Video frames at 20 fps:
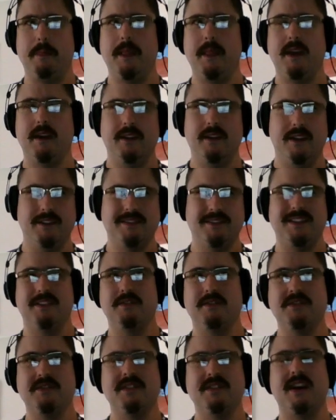
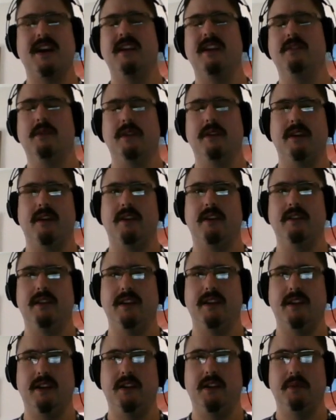There's not really
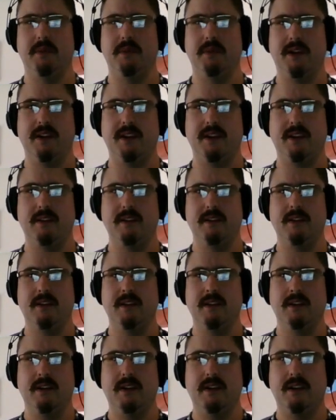hardly any humidity
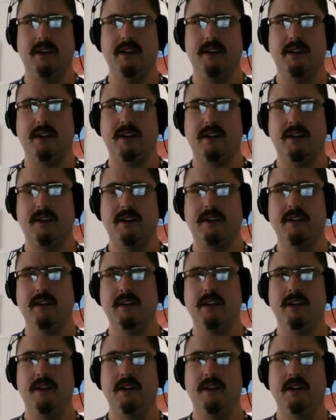here,